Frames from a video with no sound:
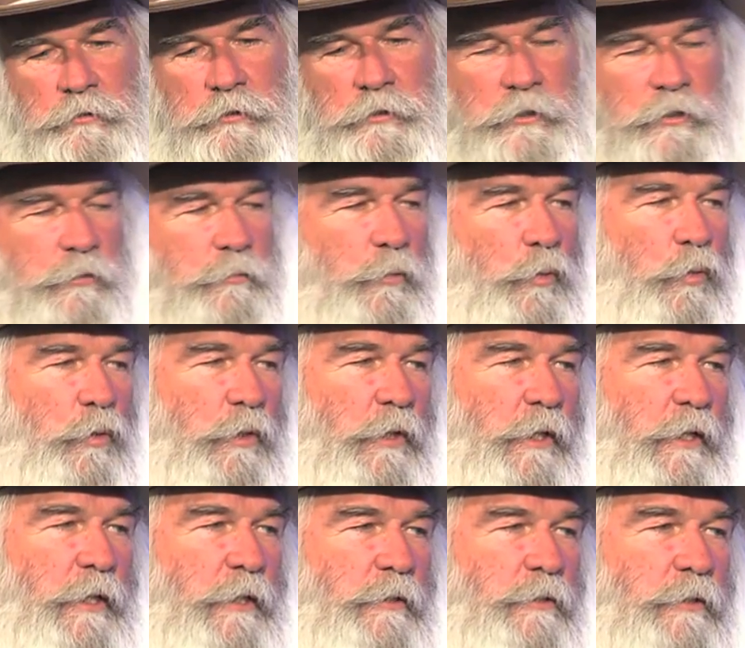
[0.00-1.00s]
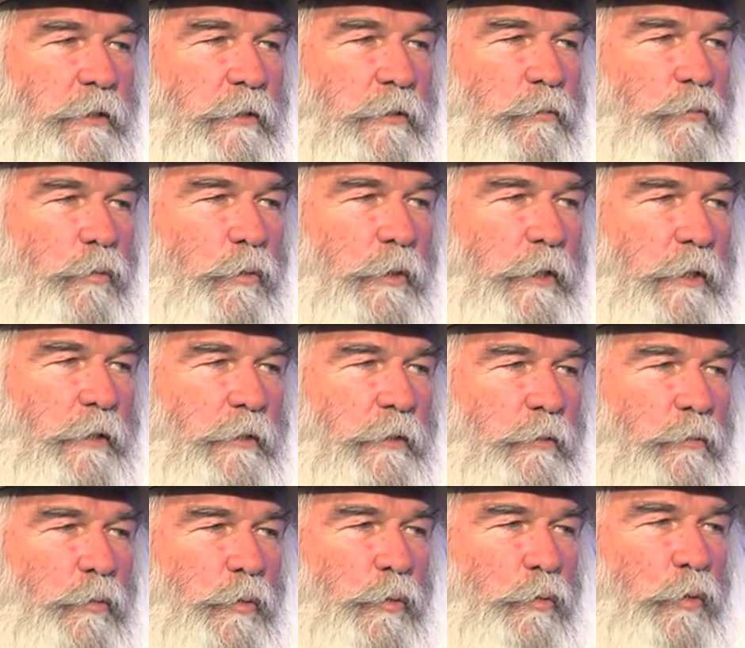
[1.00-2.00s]
6 more days in the week
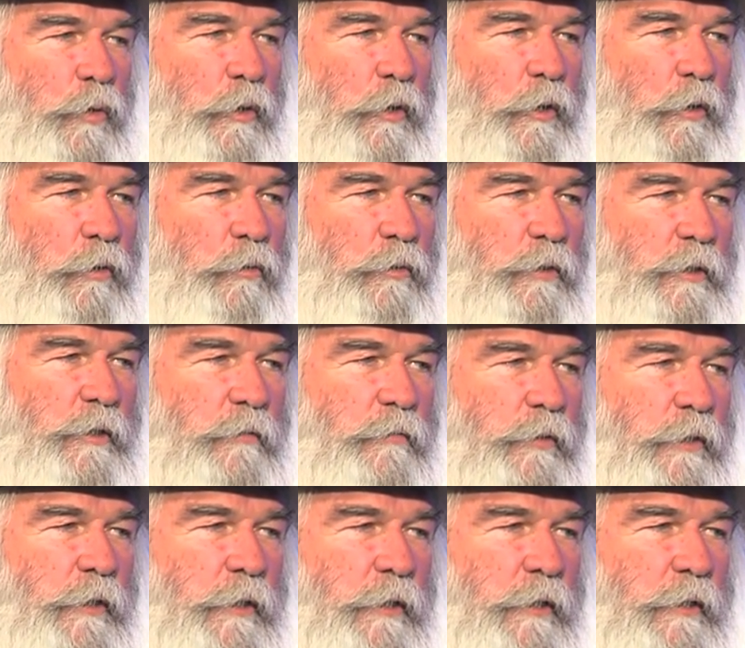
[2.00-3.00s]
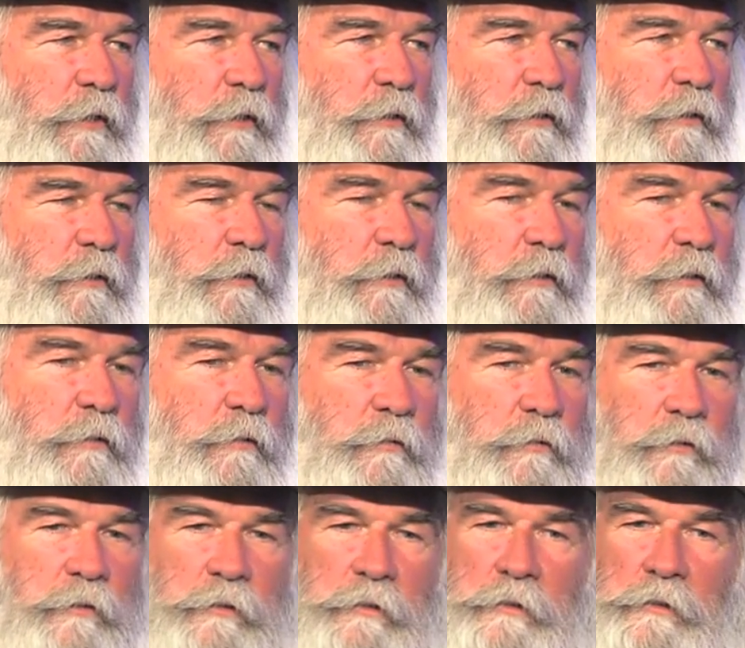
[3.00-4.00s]
that we were all living, and
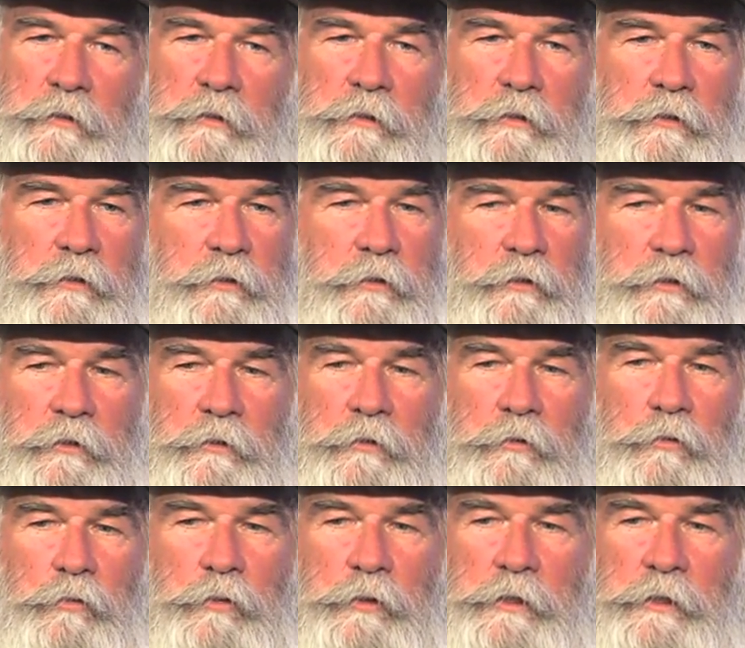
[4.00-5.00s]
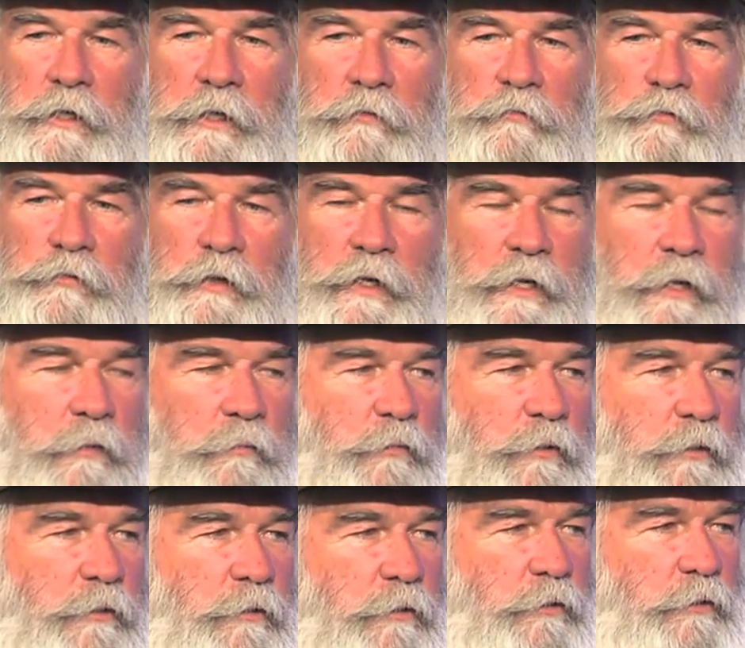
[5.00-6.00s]
you know, we had
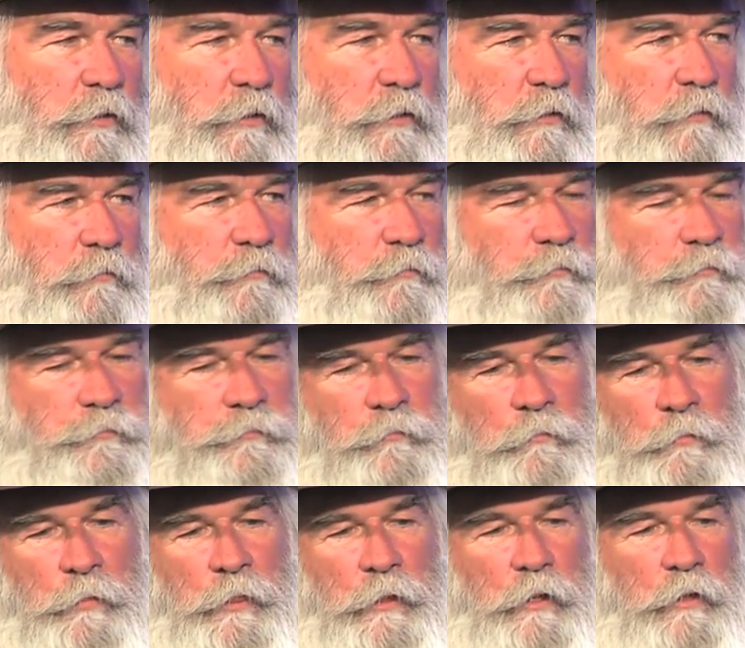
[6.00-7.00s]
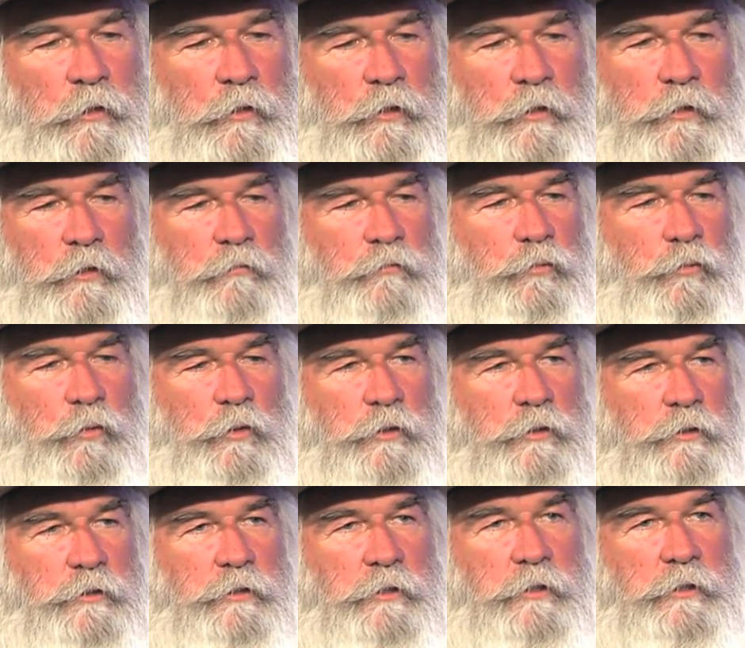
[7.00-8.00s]
families and loved
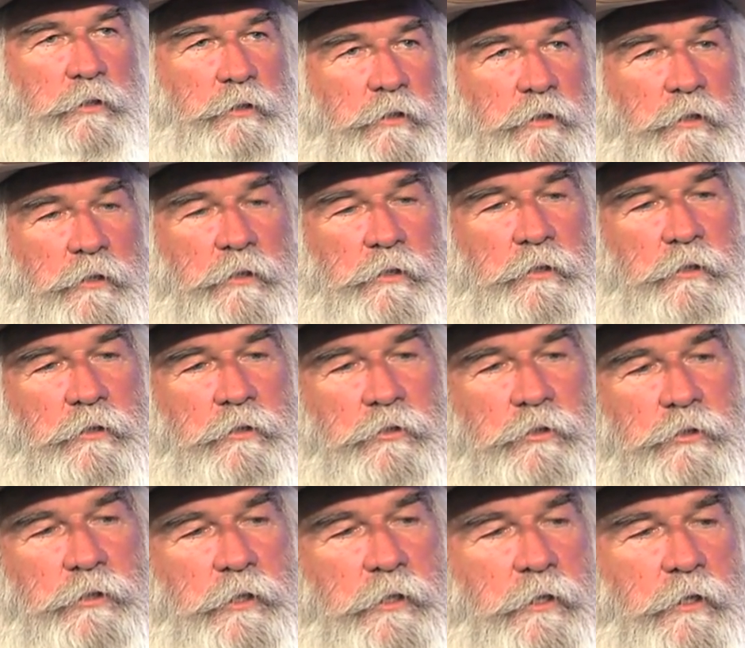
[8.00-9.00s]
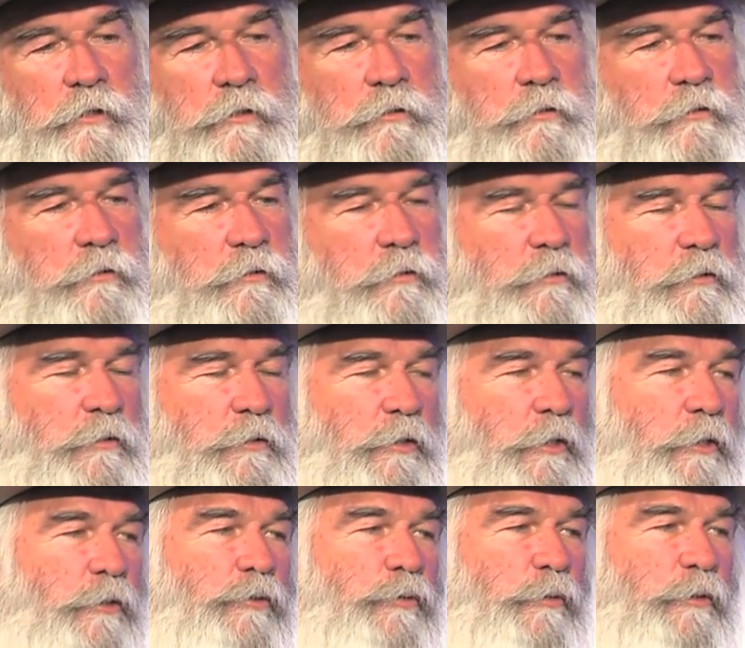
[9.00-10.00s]
ones, and singing
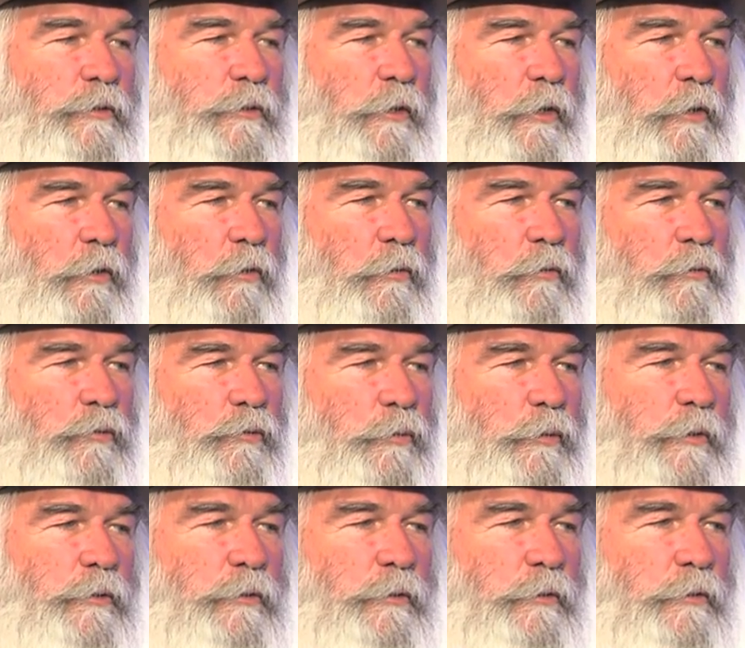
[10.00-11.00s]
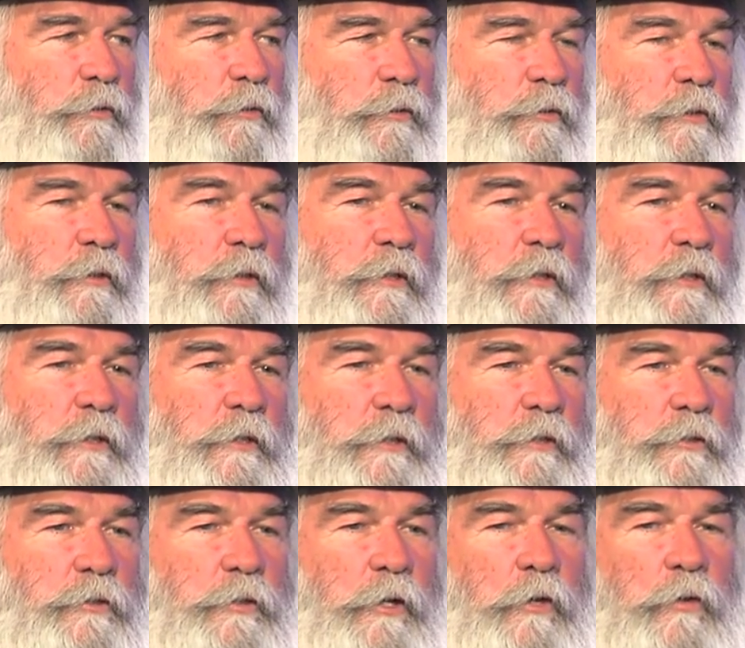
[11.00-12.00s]
country songs, which is
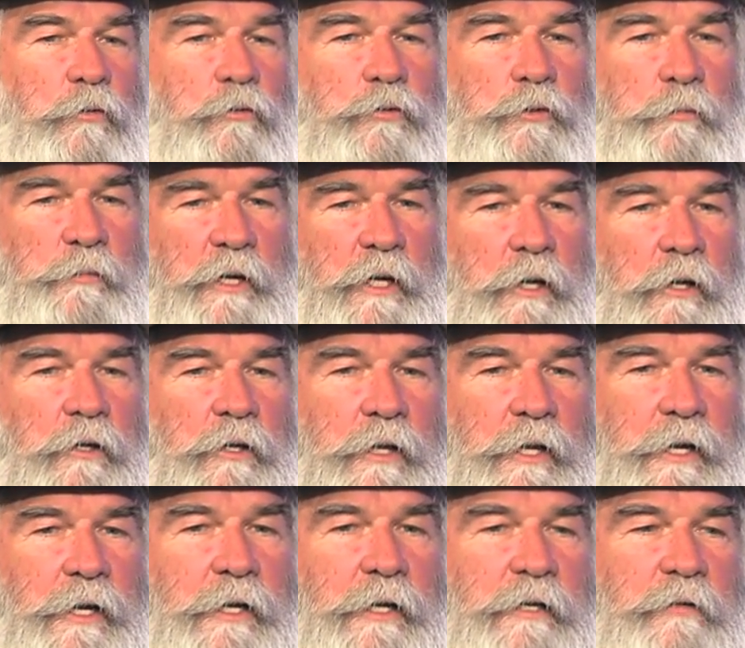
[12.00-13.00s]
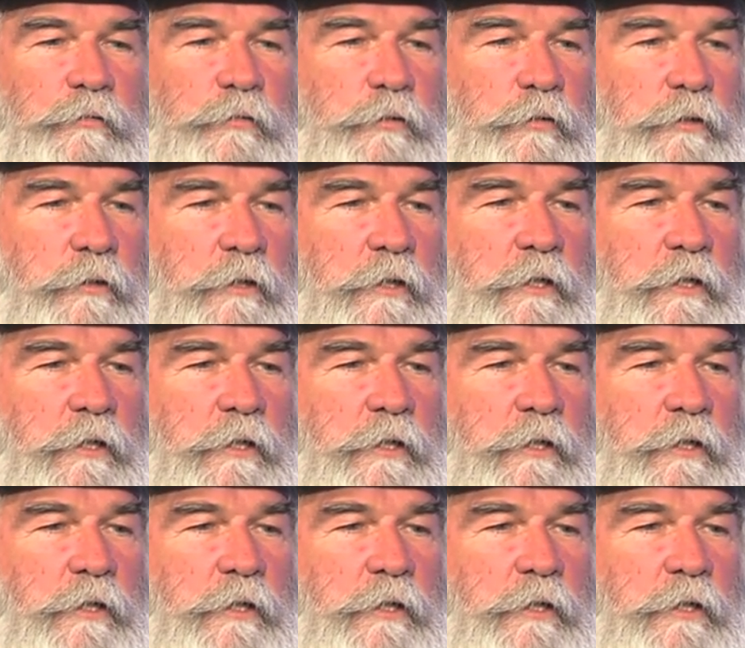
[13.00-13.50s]
songs about life.